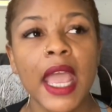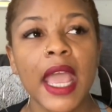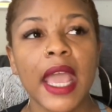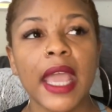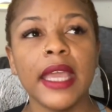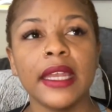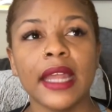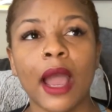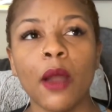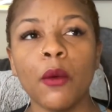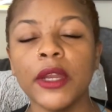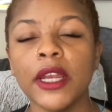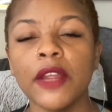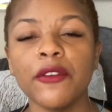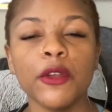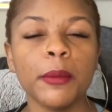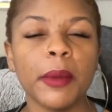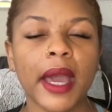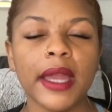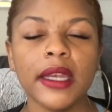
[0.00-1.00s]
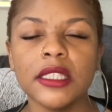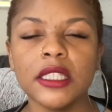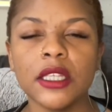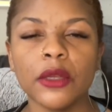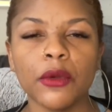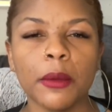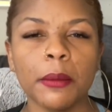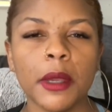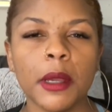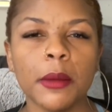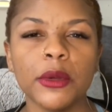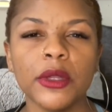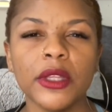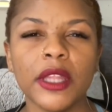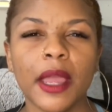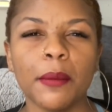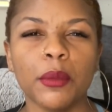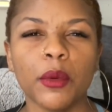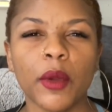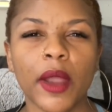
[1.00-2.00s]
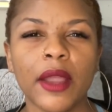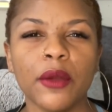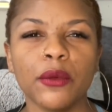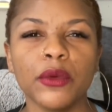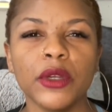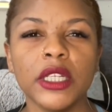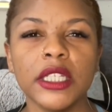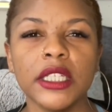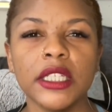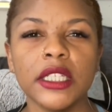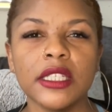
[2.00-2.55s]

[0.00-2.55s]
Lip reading: And I want everybody to remember that Brad really